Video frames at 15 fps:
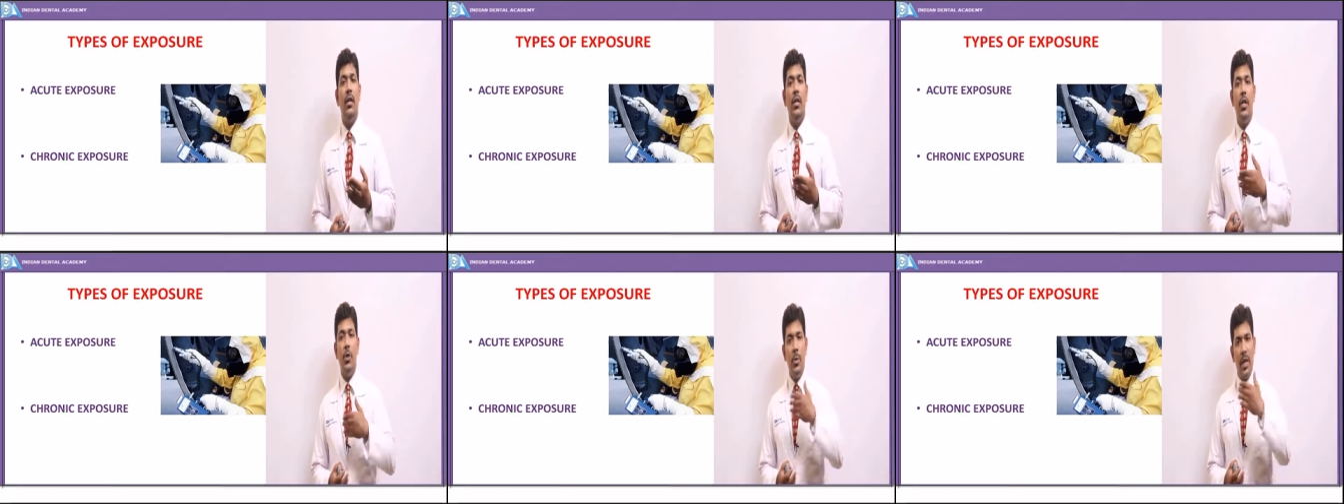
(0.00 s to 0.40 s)

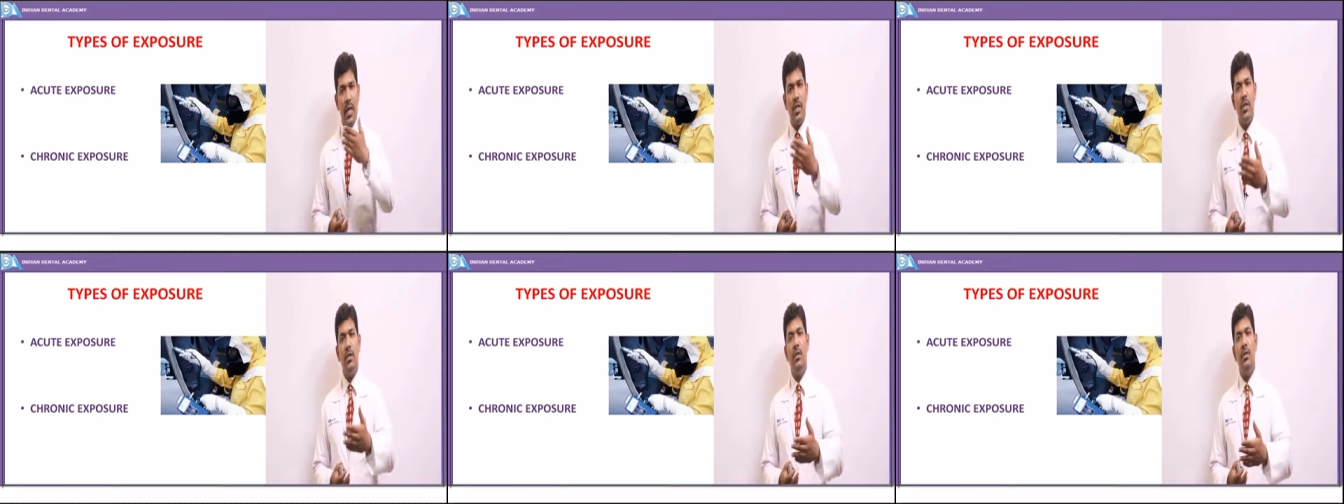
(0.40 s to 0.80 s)

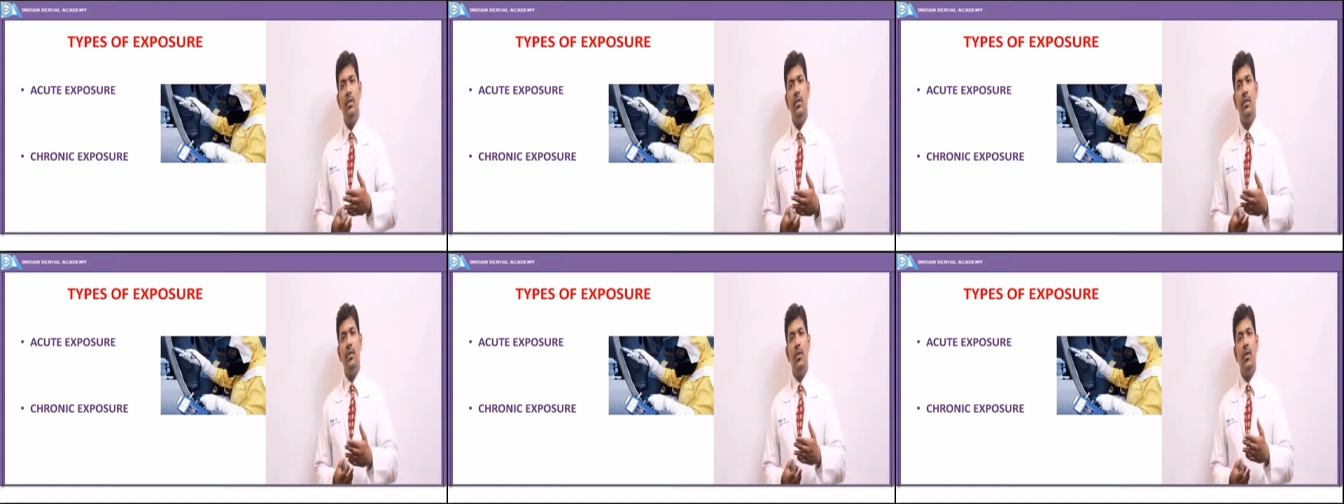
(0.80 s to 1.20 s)

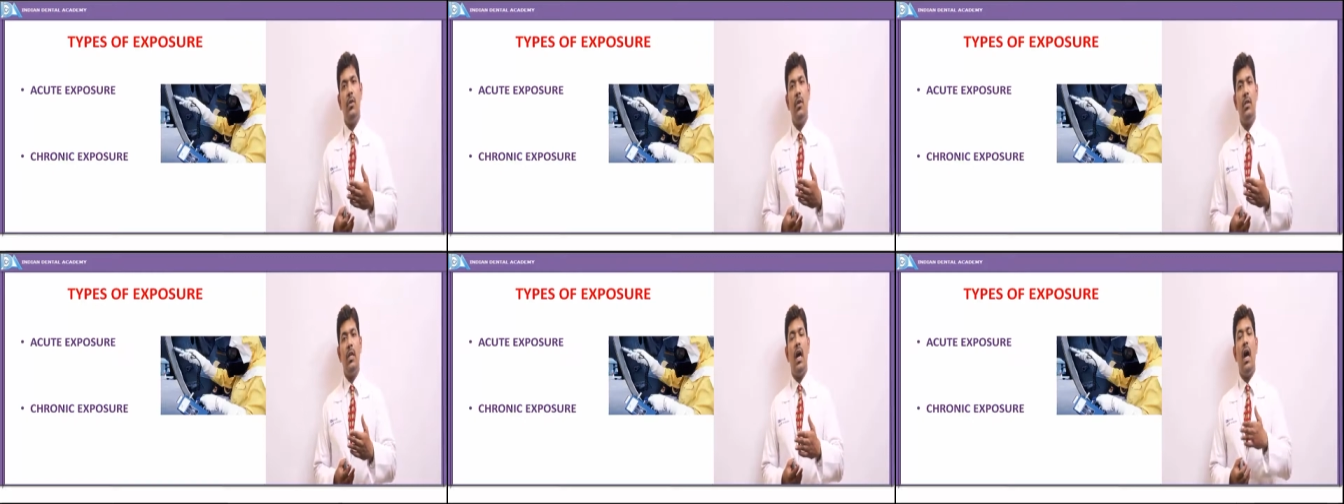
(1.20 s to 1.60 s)
duration
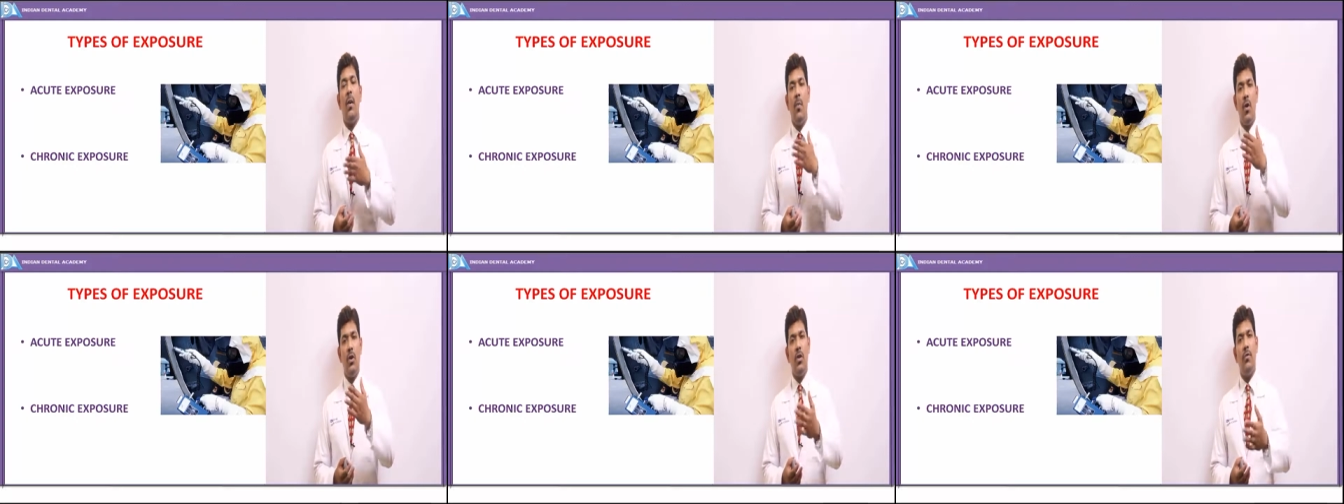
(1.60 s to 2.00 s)
or the
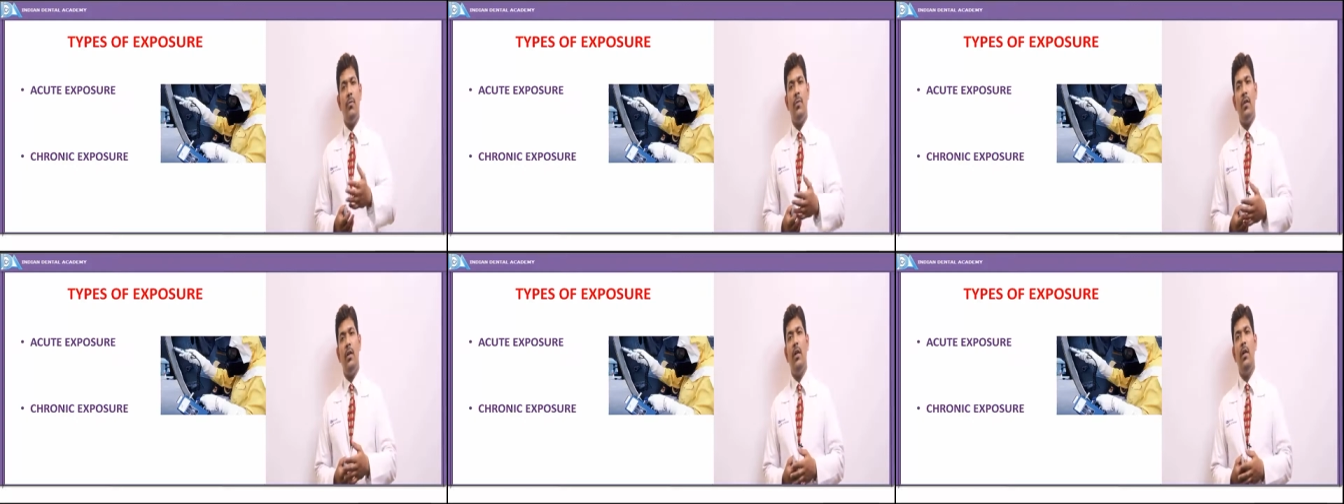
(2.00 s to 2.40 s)
amount of
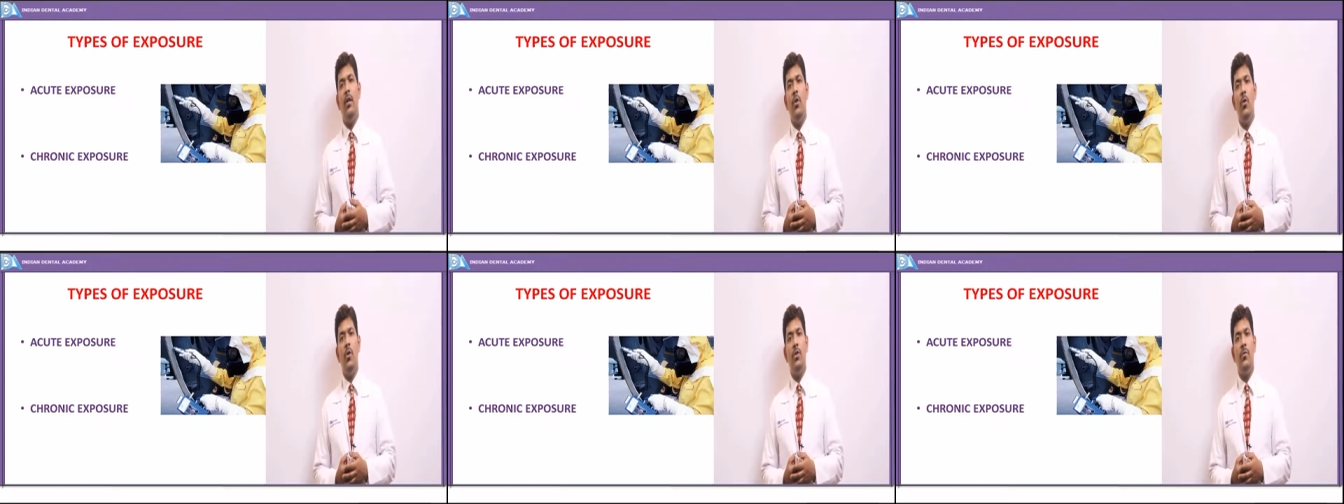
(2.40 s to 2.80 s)
uh,
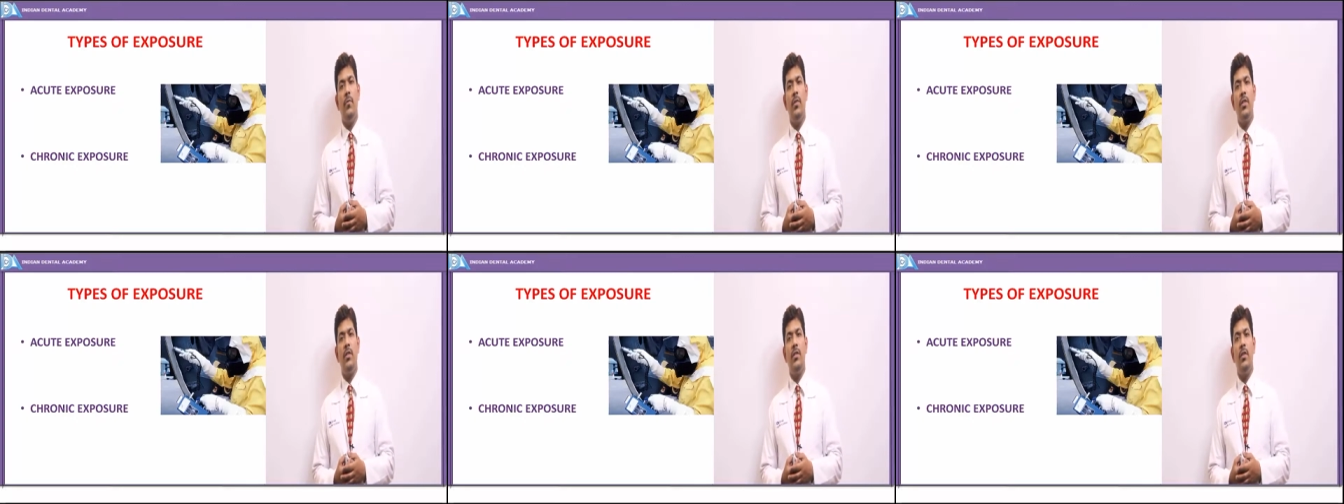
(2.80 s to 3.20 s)
dose
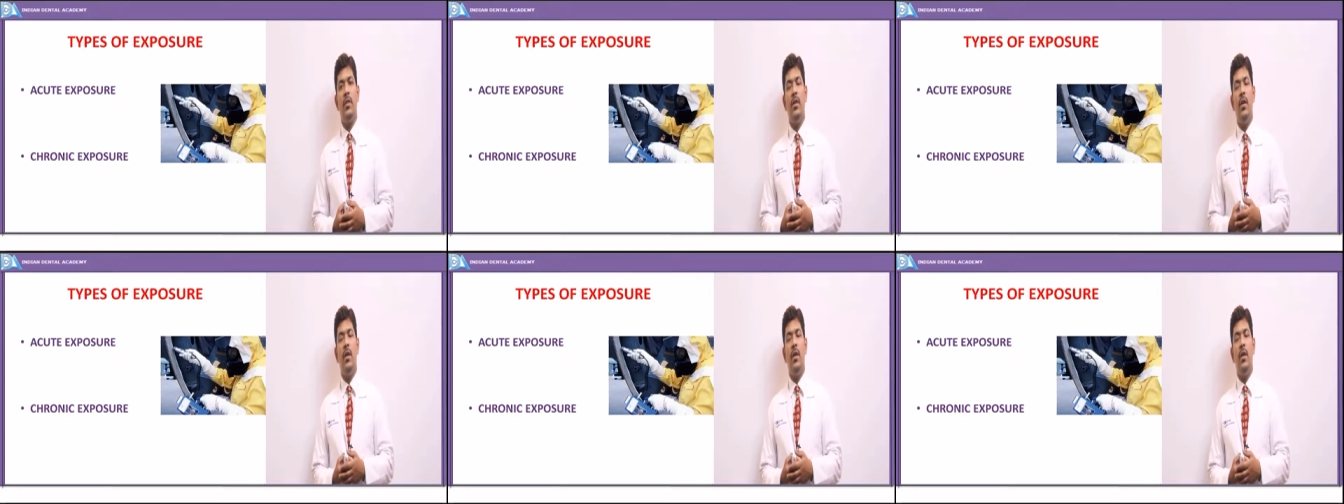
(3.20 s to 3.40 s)
which is